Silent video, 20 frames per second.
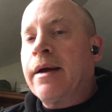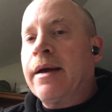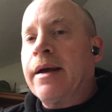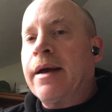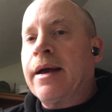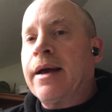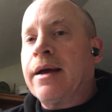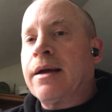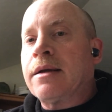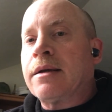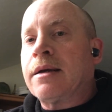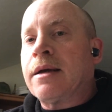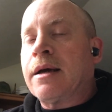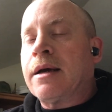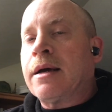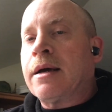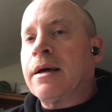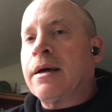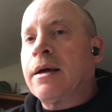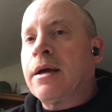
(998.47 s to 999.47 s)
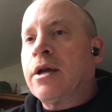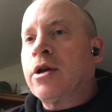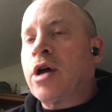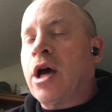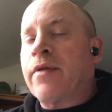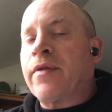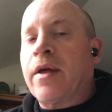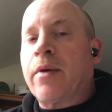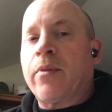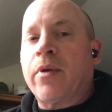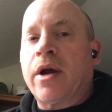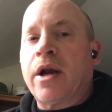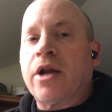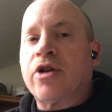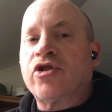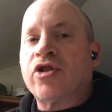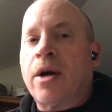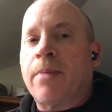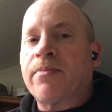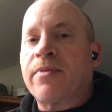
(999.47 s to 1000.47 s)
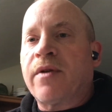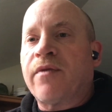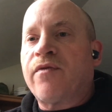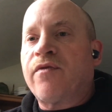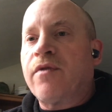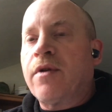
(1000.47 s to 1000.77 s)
And uh, not that we're going to jump the